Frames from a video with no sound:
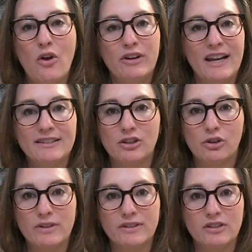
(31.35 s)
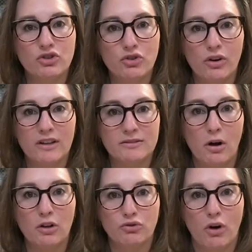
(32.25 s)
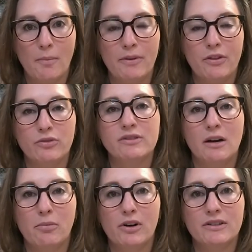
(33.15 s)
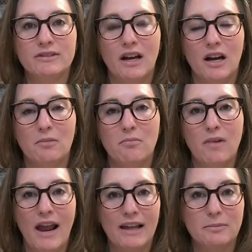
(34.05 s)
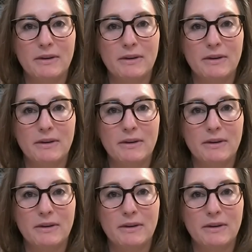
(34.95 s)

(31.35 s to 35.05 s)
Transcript: Yes, there was a, short, a small drop in those numbers um, at